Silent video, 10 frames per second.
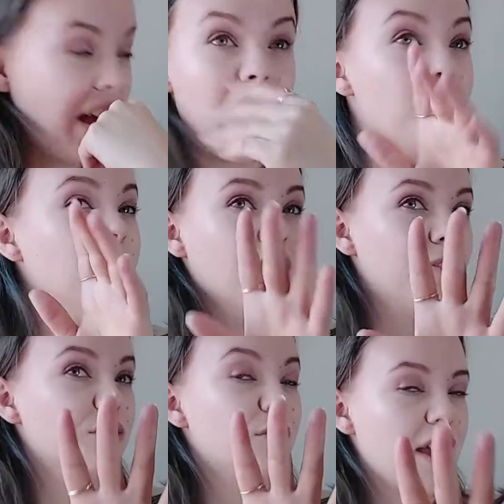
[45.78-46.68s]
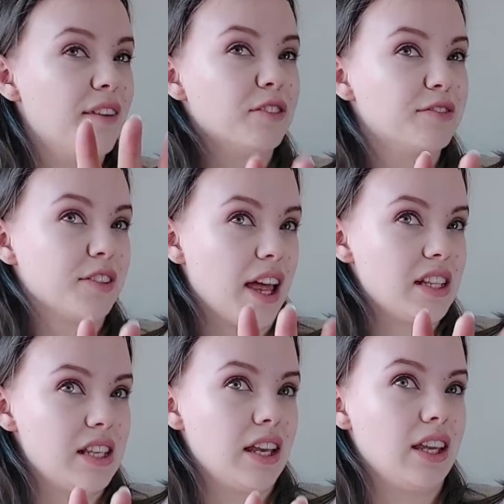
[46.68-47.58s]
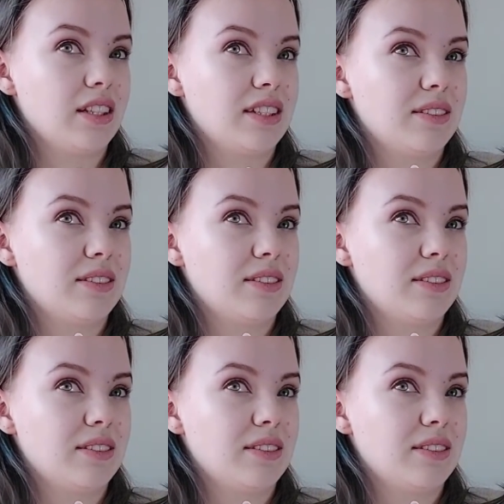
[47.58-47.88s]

I will love you forever for that second.